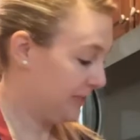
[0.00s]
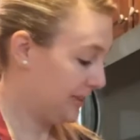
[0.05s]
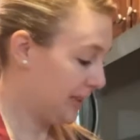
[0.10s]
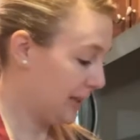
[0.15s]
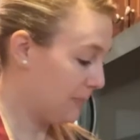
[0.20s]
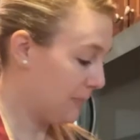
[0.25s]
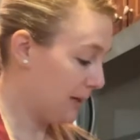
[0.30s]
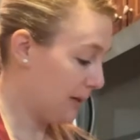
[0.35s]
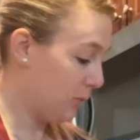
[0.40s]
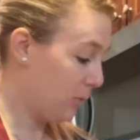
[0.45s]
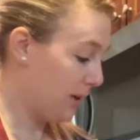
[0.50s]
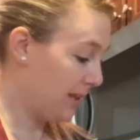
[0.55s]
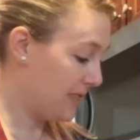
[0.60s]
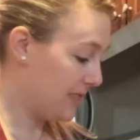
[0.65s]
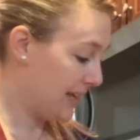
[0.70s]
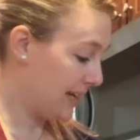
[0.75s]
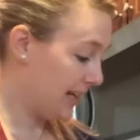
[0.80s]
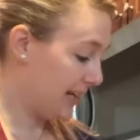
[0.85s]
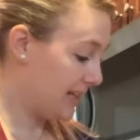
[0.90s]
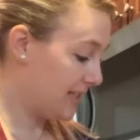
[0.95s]
But one
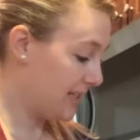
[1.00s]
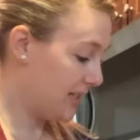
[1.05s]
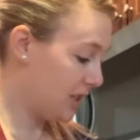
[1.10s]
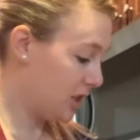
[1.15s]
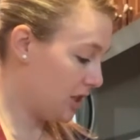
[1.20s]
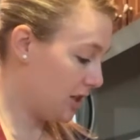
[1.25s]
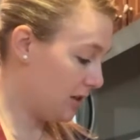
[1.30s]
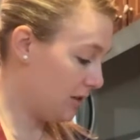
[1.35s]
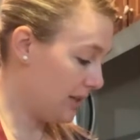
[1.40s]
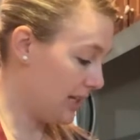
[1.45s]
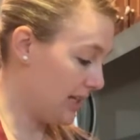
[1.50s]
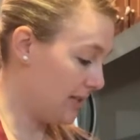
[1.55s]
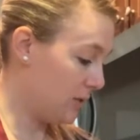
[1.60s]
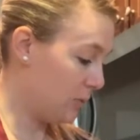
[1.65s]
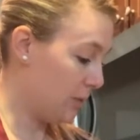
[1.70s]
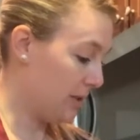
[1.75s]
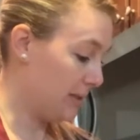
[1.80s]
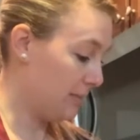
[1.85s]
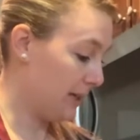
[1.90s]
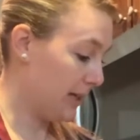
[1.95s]
thing I did notice
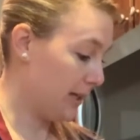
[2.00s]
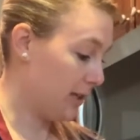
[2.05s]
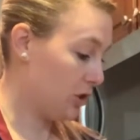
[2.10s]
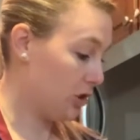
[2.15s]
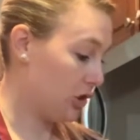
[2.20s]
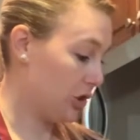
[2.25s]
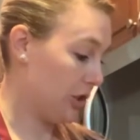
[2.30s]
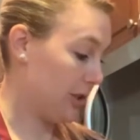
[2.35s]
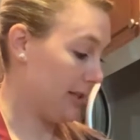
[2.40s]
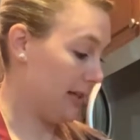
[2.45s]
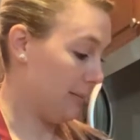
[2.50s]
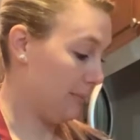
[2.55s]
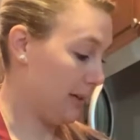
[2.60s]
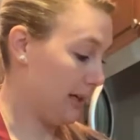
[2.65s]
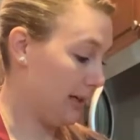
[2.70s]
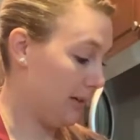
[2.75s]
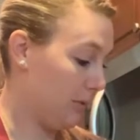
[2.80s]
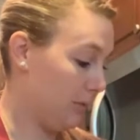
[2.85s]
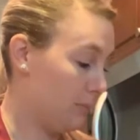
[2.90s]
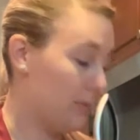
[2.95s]
was making sure that
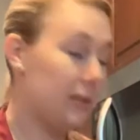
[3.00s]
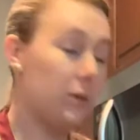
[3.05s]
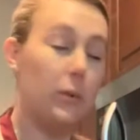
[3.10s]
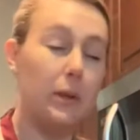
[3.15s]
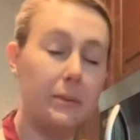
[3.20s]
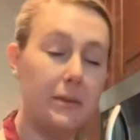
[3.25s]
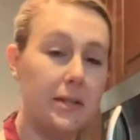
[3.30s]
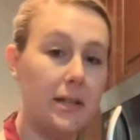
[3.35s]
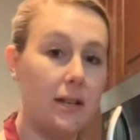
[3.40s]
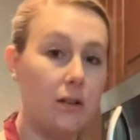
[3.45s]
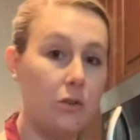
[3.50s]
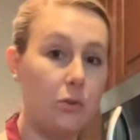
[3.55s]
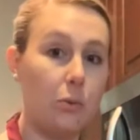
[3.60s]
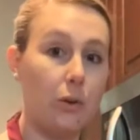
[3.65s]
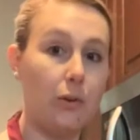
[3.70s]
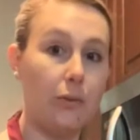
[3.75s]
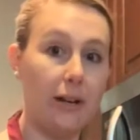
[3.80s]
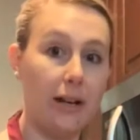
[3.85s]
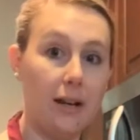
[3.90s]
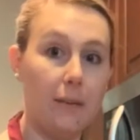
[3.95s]
my sweet potatoes were
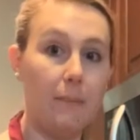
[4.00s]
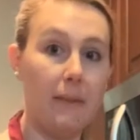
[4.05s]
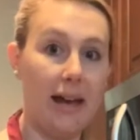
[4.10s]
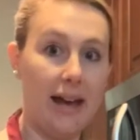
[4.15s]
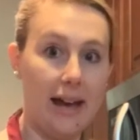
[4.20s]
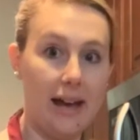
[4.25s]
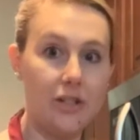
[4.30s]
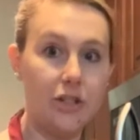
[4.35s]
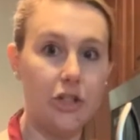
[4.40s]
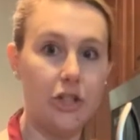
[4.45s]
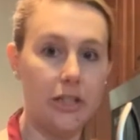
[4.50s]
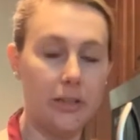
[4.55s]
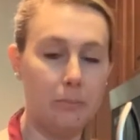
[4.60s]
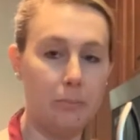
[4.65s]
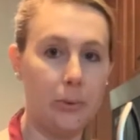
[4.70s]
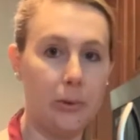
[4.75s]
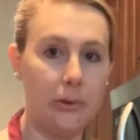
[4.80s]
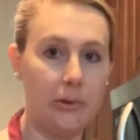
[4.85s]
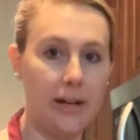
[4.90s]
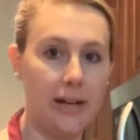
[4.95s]
already mashed and
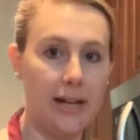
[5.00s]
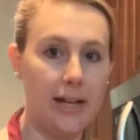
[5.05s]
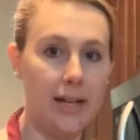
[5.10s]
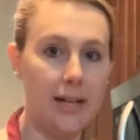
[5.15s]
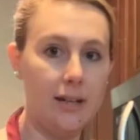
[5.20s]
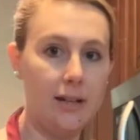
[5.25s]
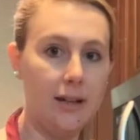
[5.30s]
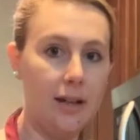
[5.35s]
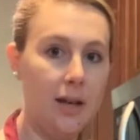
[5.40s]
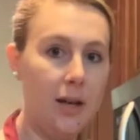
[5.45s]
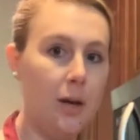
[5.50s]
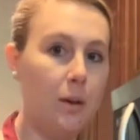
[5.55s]
pureed